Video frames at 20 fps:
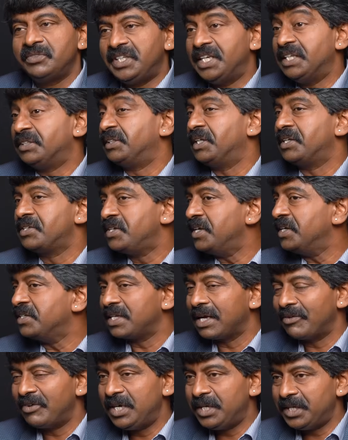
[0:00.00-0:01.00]
say, 60,
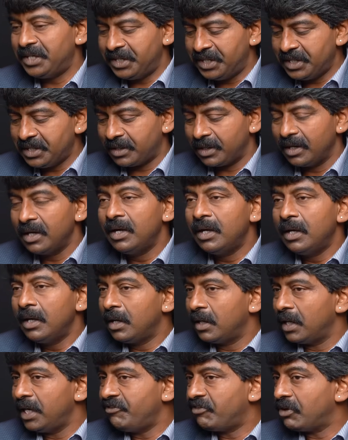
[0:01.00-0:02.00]
70. Here,
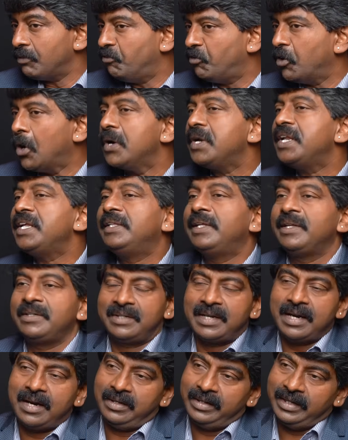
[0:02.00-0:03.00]
right from 40, they
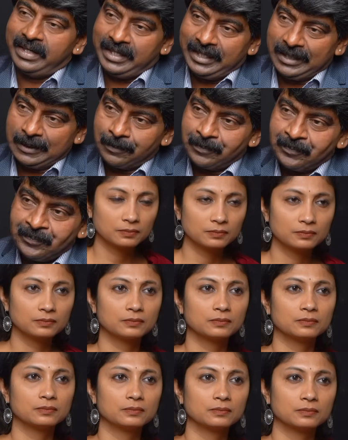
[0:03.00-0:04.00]
start getting.
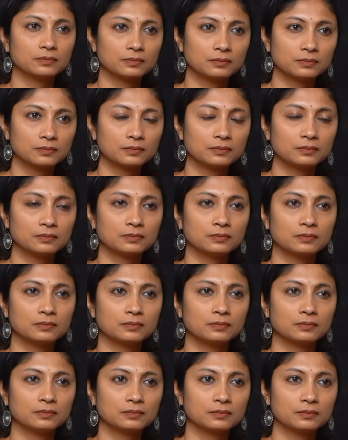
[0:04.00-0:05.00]
And this is very
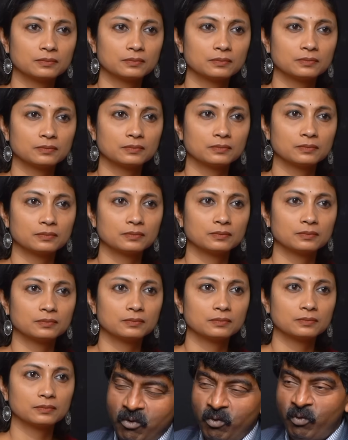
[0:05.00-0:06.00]
much preventable.
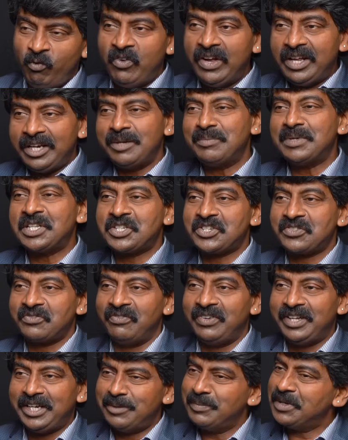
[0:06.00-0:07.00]
Very much
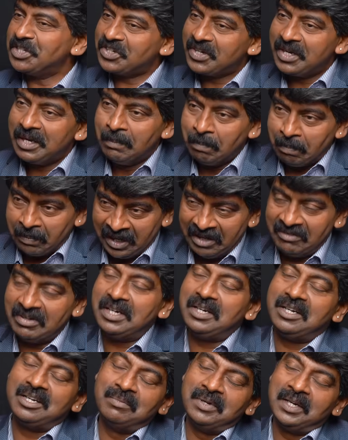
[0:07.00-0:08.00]

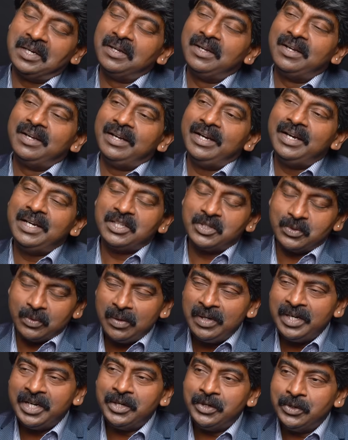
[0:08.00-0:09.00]
preventable. It is
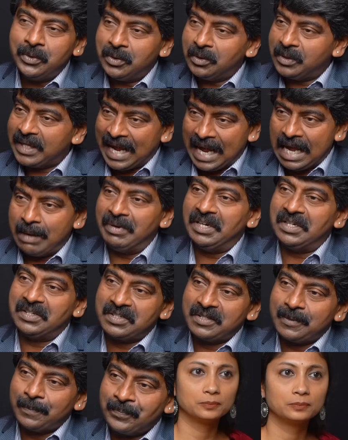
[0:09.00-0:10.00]
only due to the
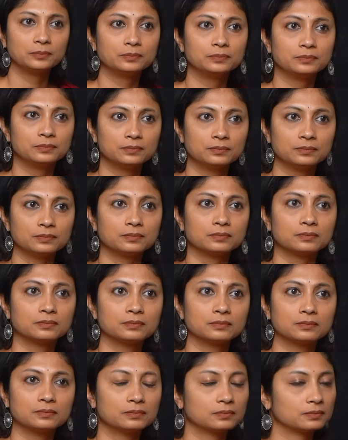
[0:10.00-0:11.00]
habits, smoking
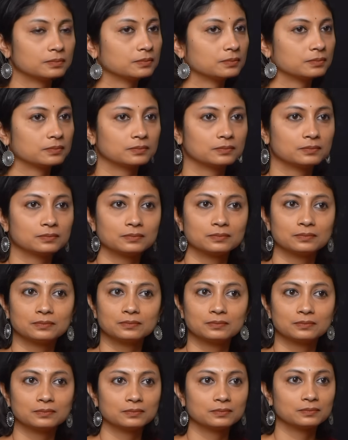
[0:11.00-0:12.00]
and
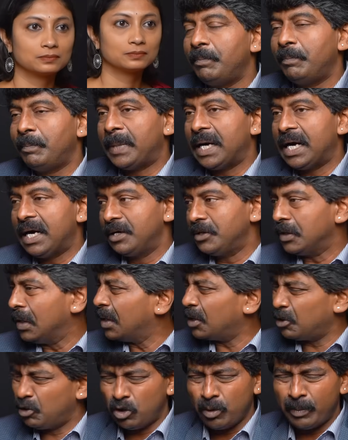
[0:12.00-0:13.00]
chewing, pan
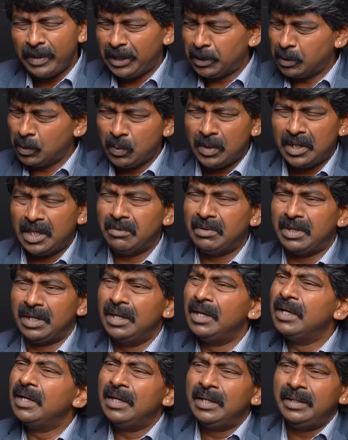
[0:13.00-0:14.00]
or tobacco, whatever.
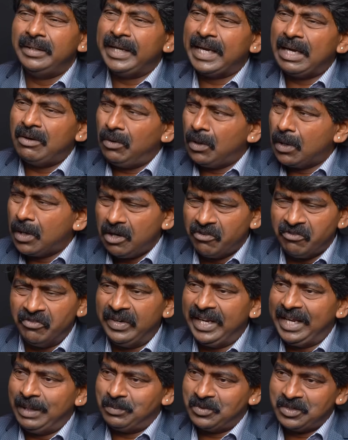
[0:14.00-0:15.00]
They have a lot of
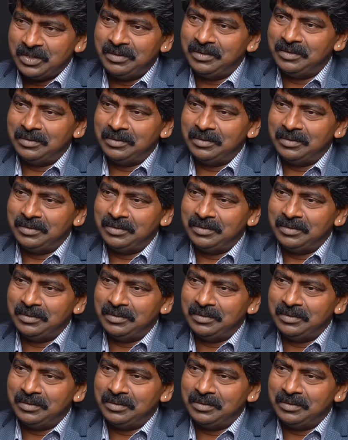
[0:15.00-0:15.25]
names.